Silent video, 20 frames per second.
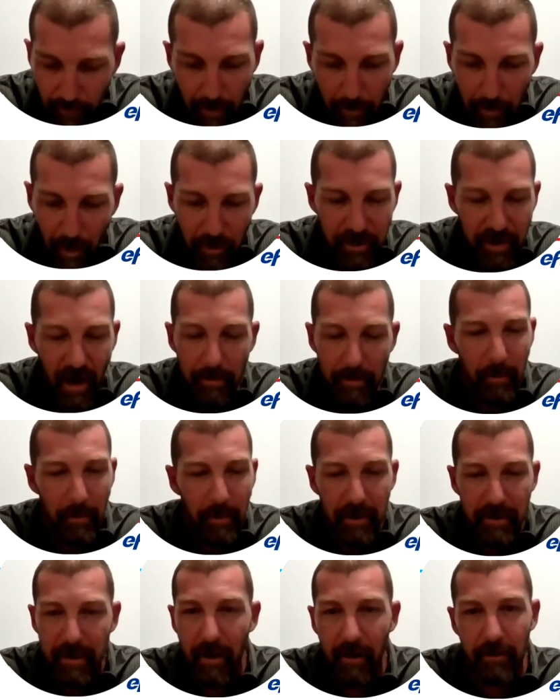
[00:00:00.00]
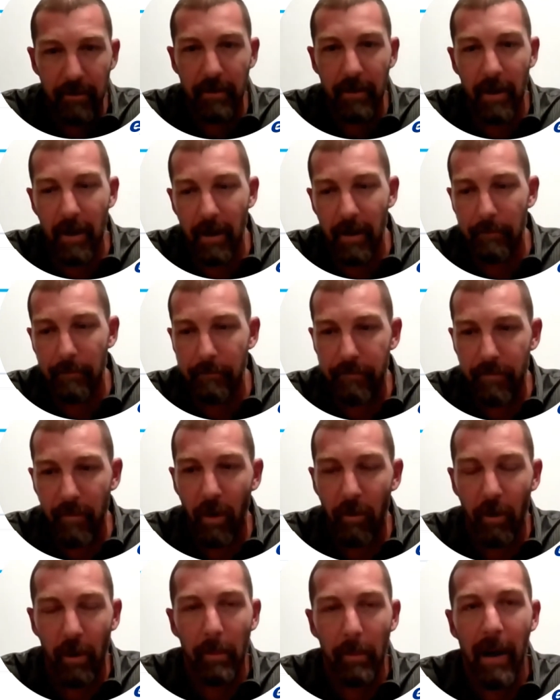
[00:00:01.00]
both shops will put down
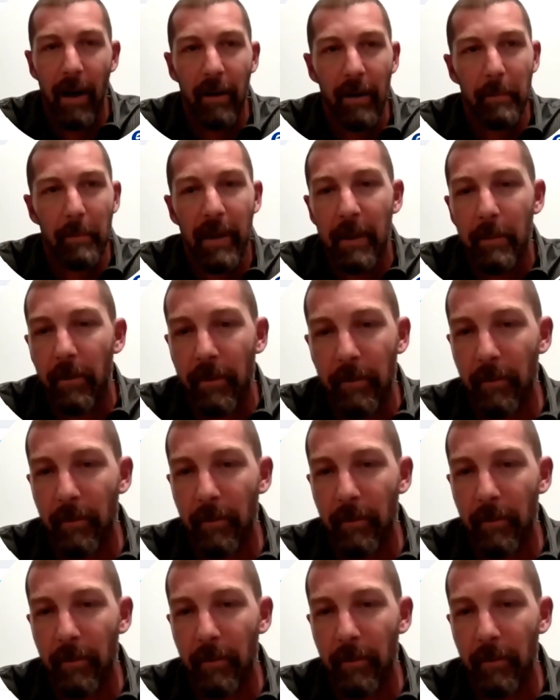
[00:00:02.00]
over a pallet of paper,